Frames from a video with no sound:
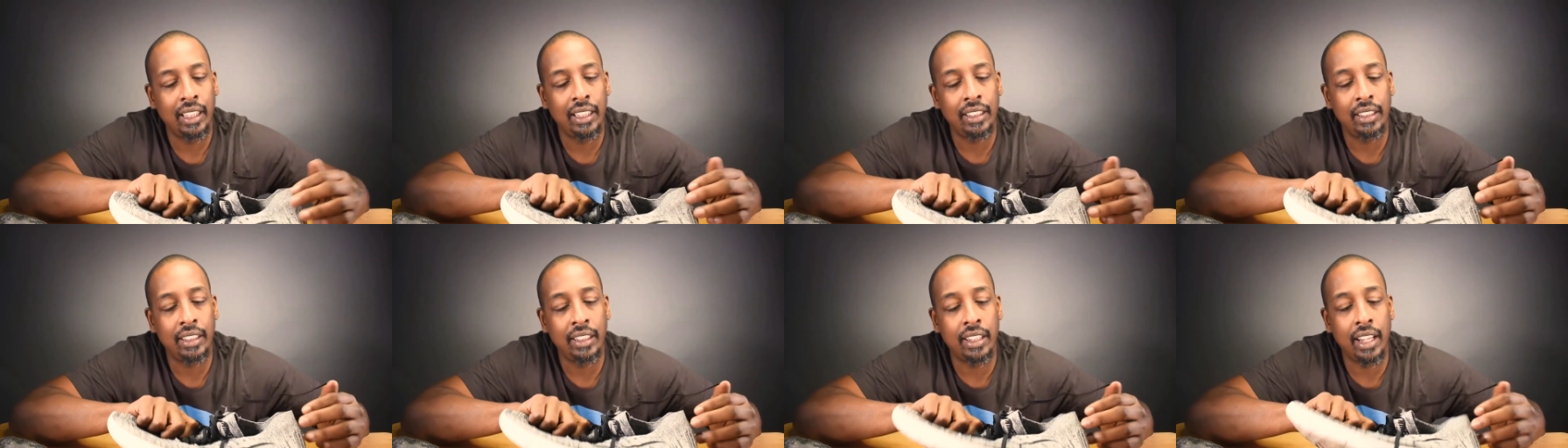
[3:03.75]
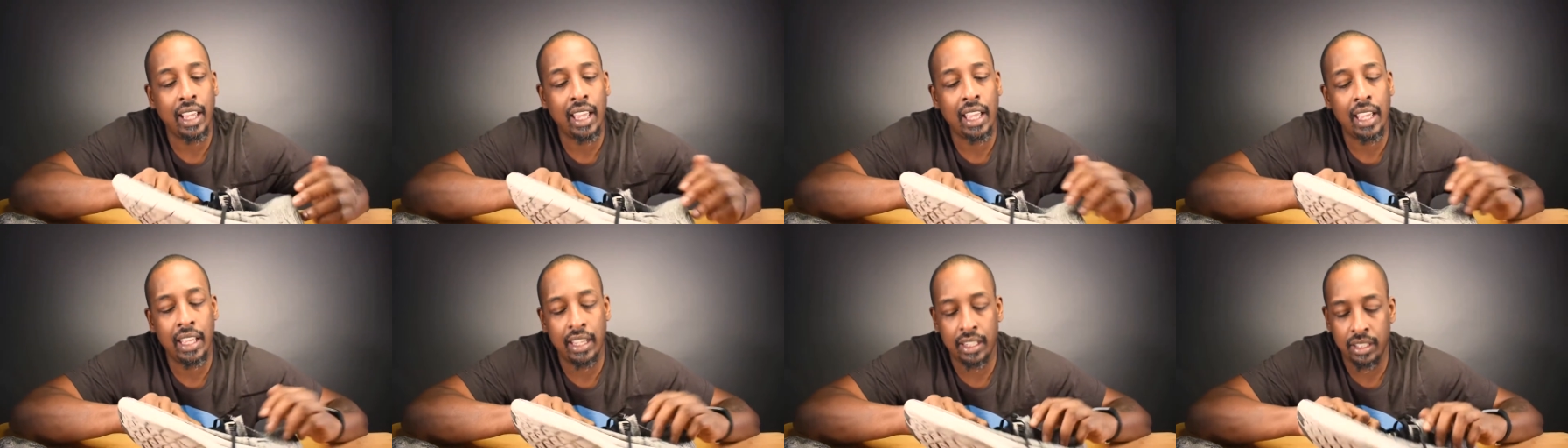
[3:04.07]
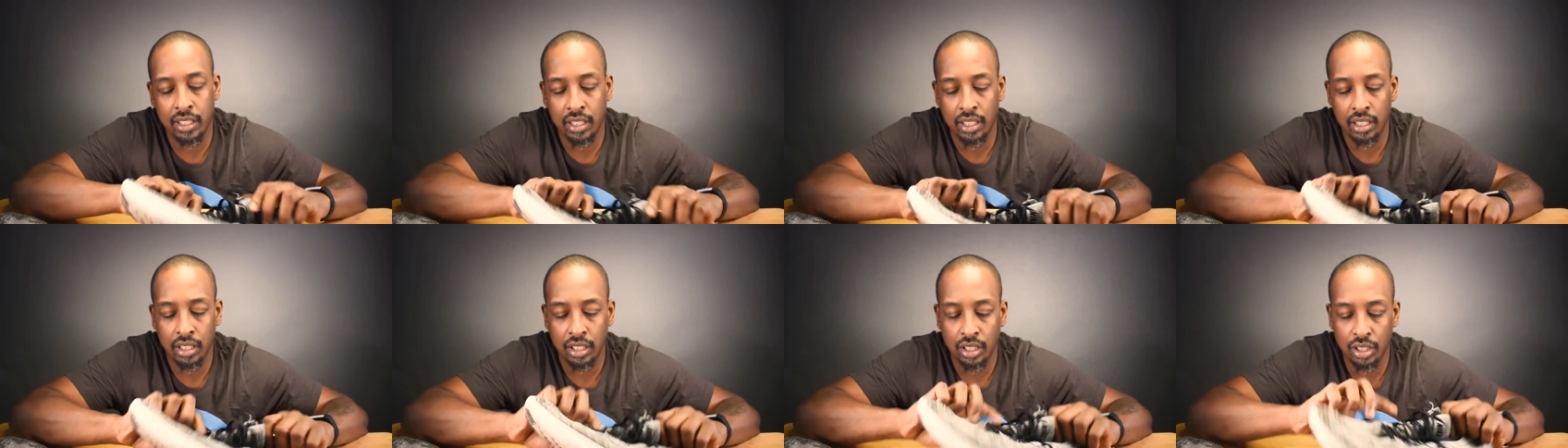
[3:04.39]
And
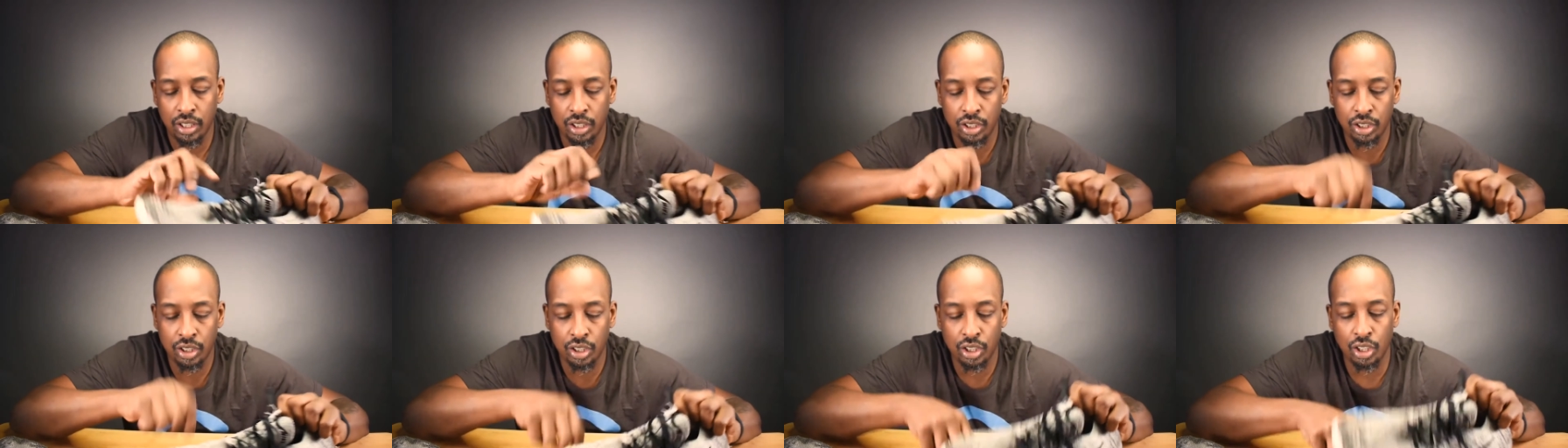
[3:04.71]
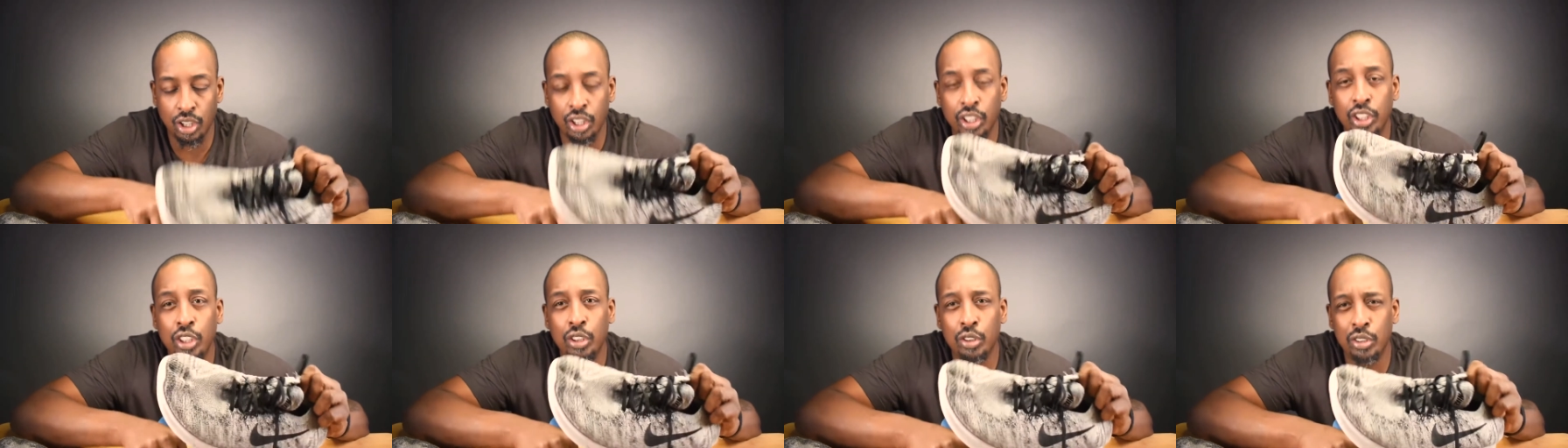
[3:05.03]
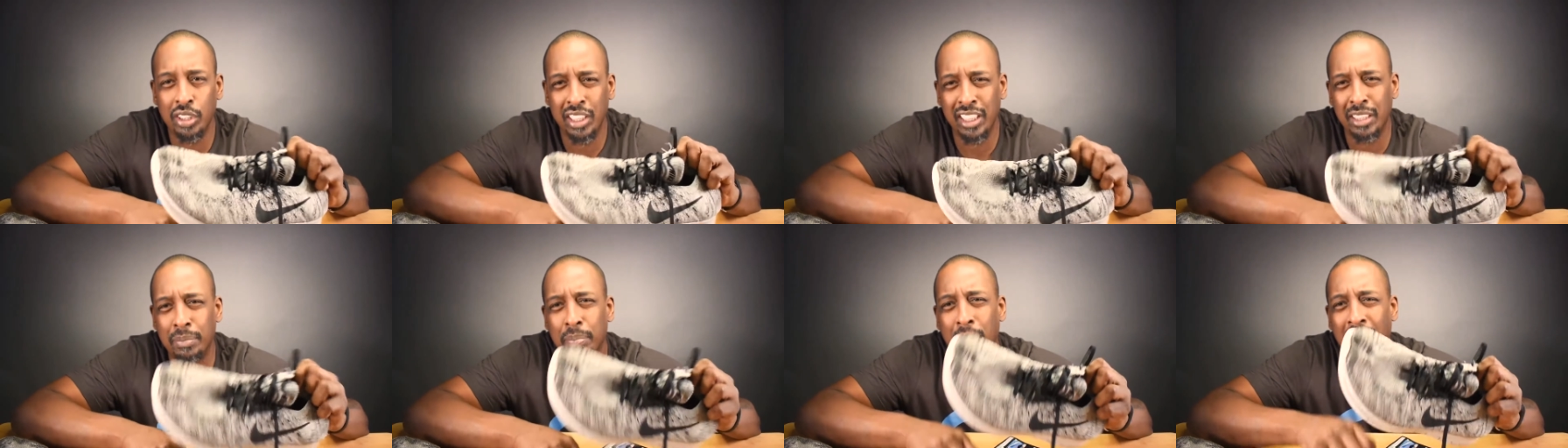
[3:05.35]
then you're going to
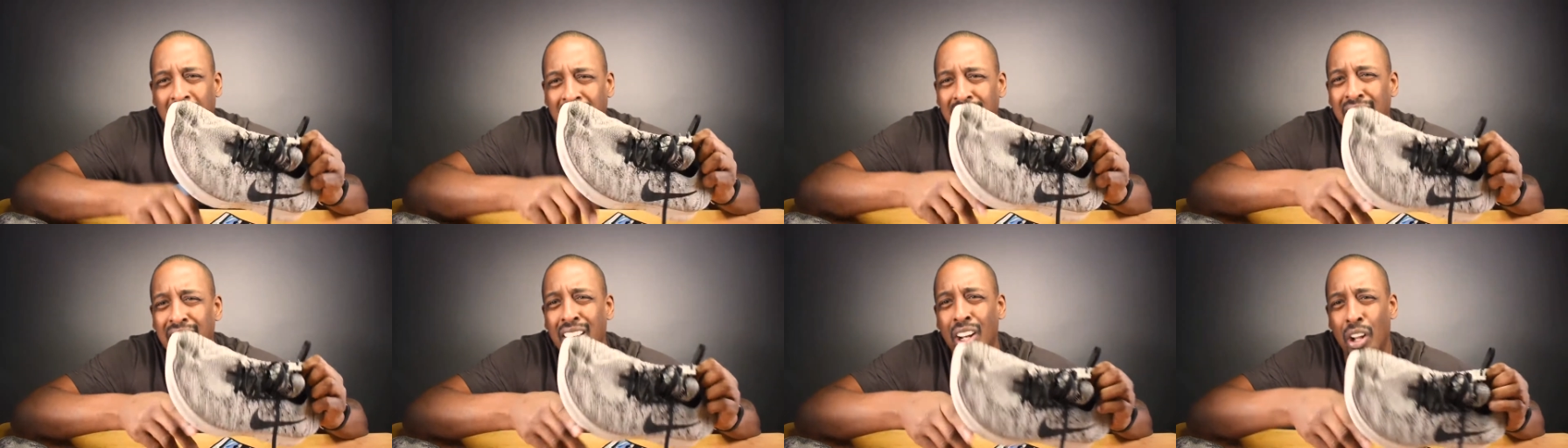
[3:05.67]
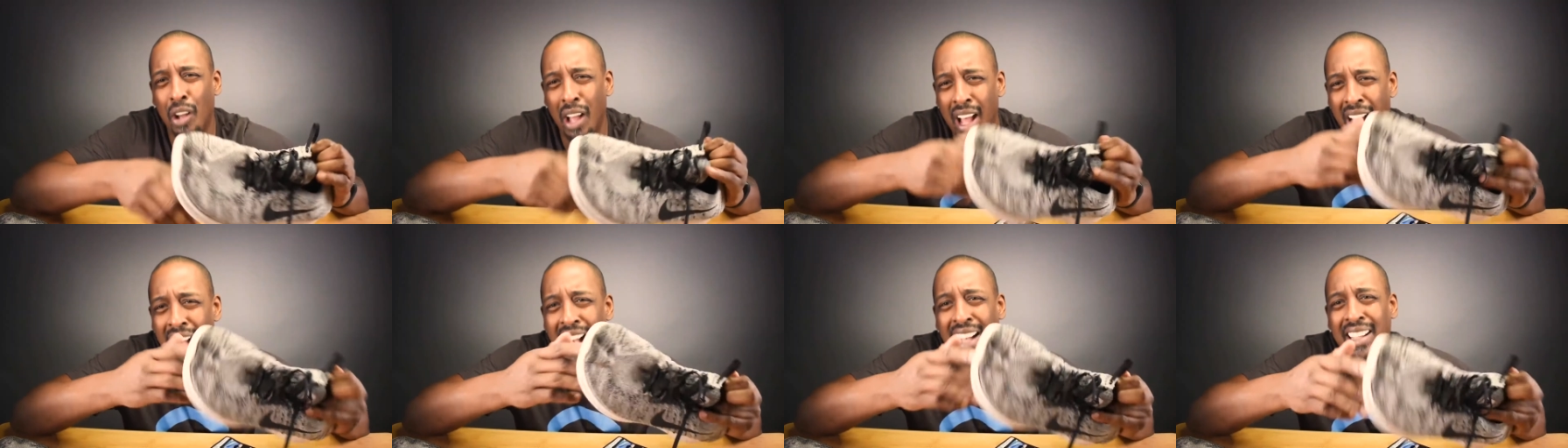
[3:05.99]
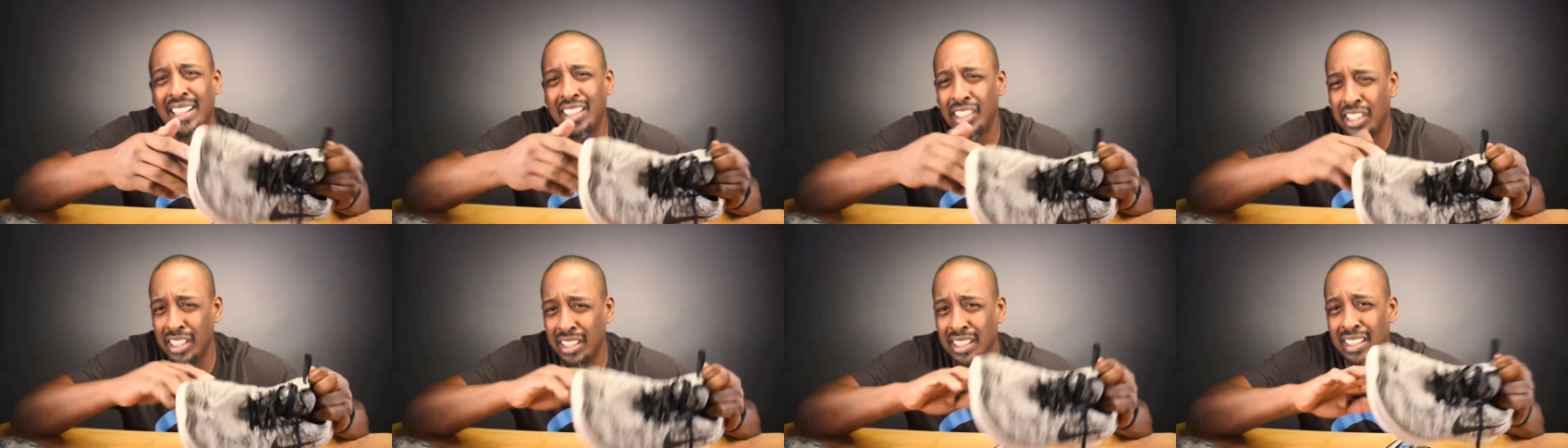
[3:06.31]
use these. But,
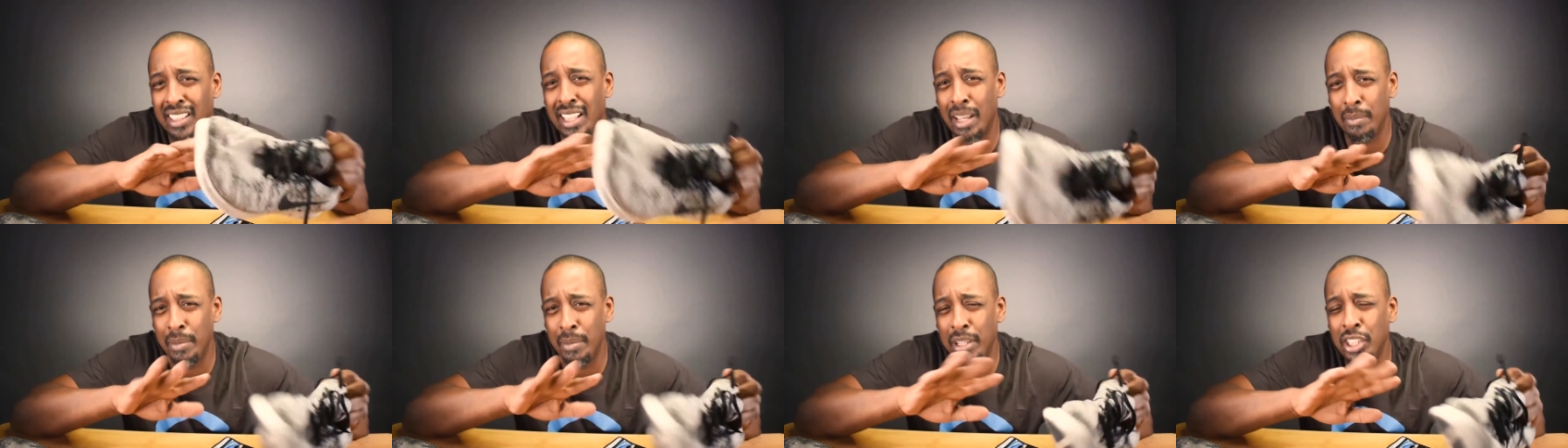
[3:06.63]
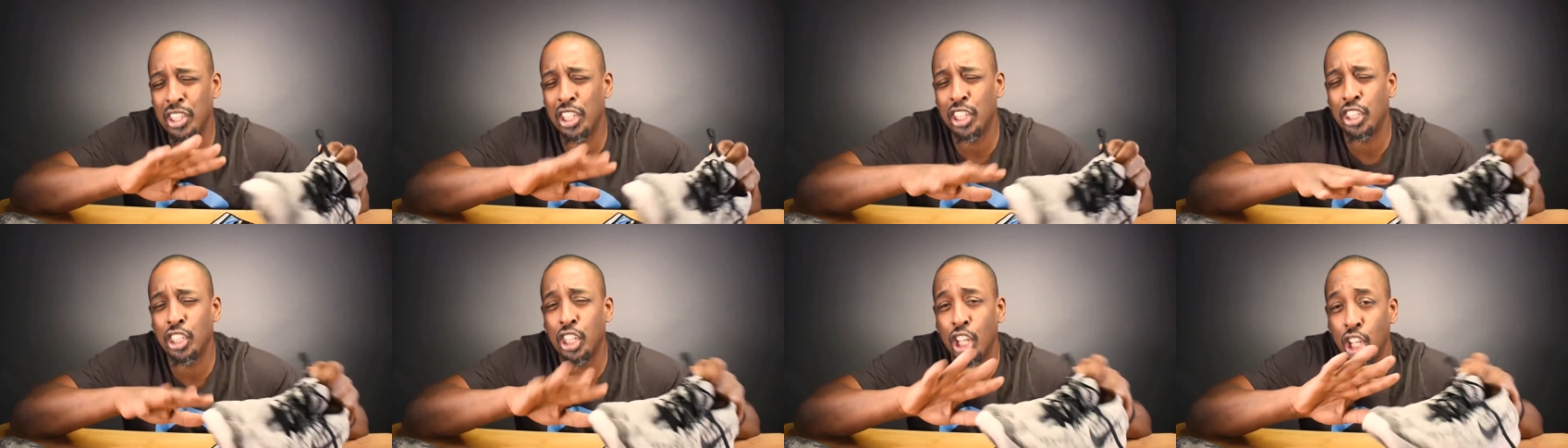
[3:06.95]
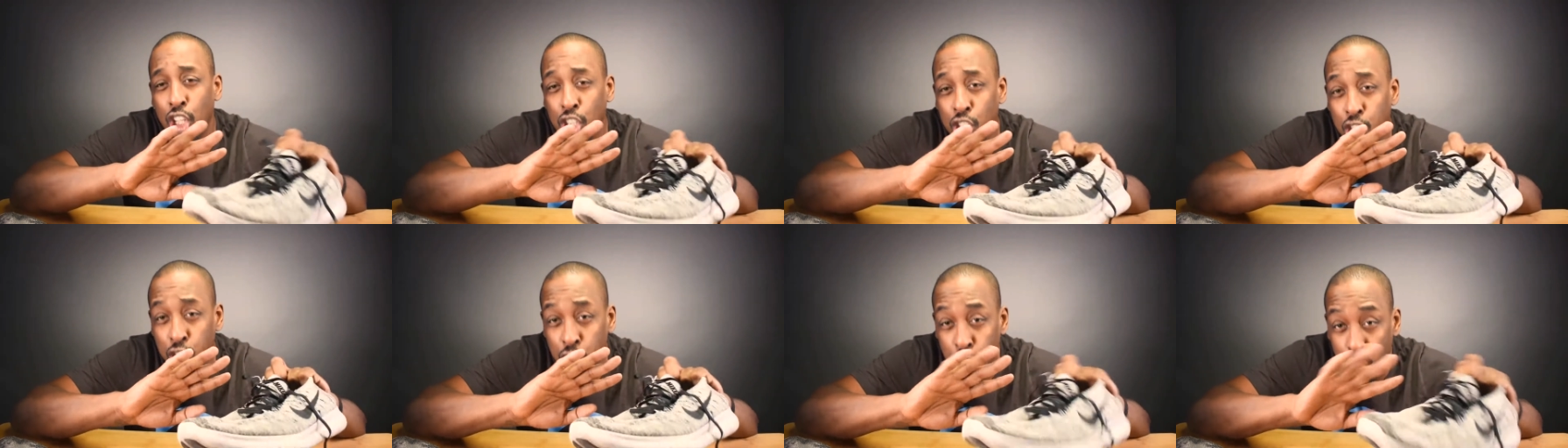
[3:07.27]
let me
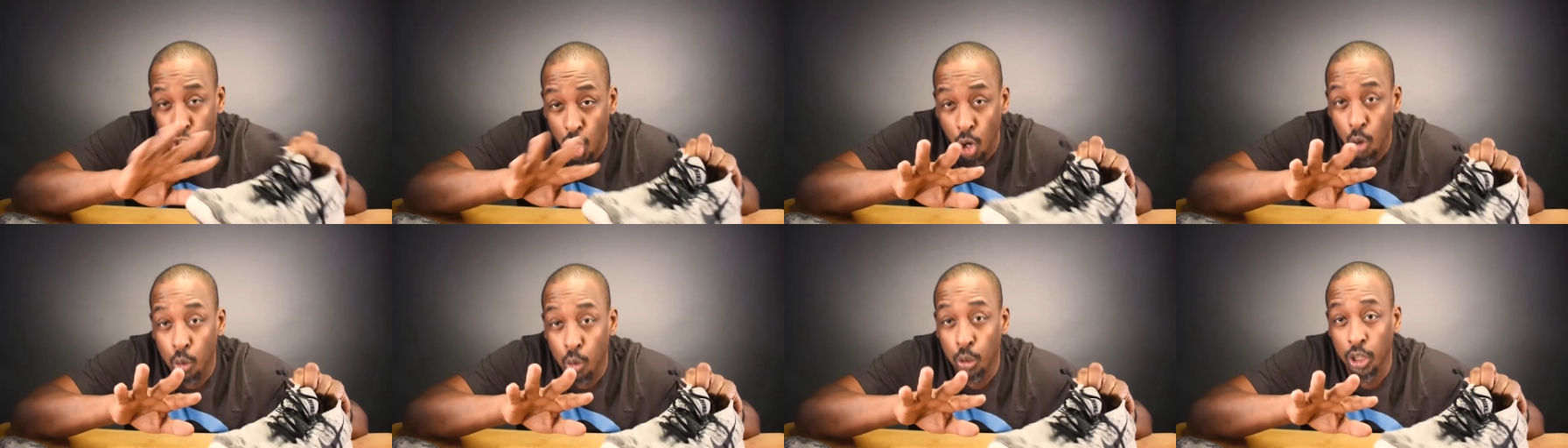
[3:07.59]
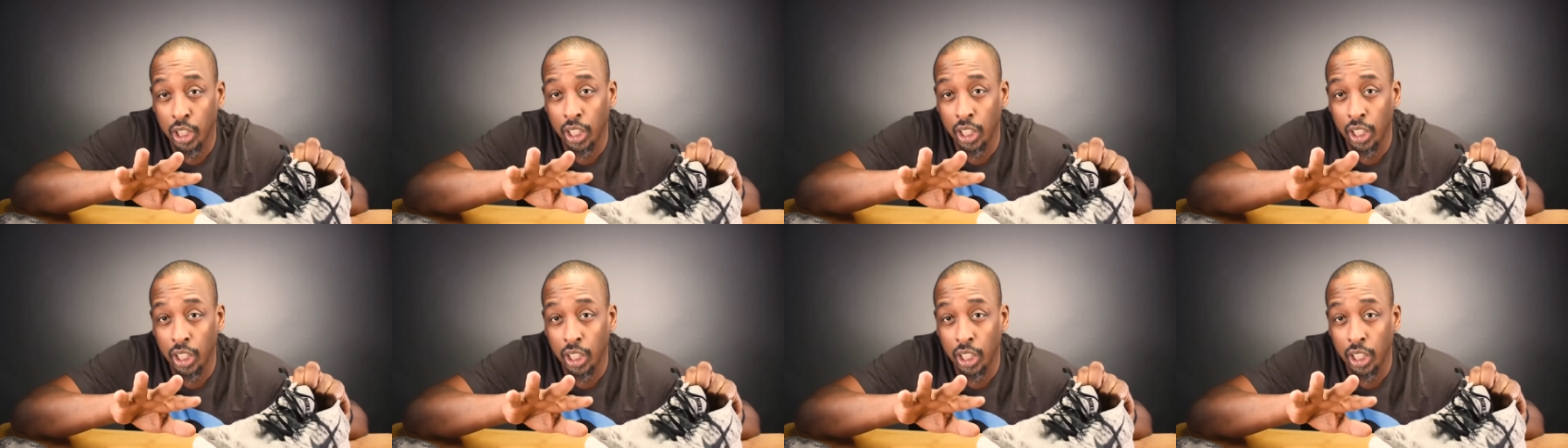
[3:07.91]
just show